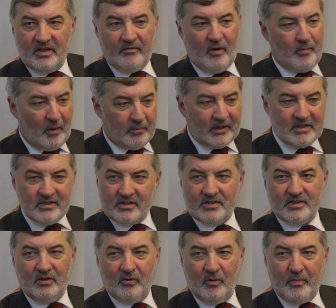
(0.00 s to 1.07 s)
and Republicans are
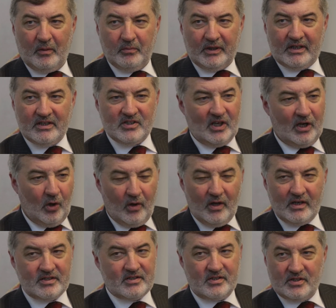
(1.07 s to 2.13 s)
still Republicans, and
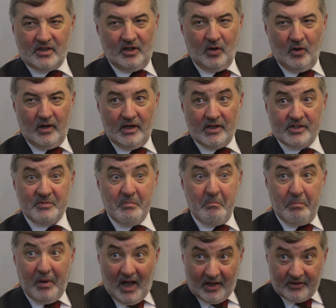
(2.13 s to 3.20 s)
loyalists are still loyalists.
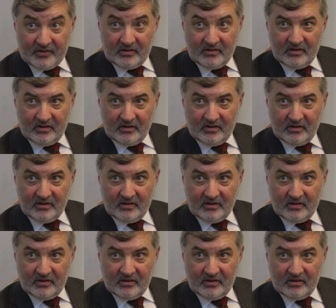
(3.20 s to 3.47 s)
But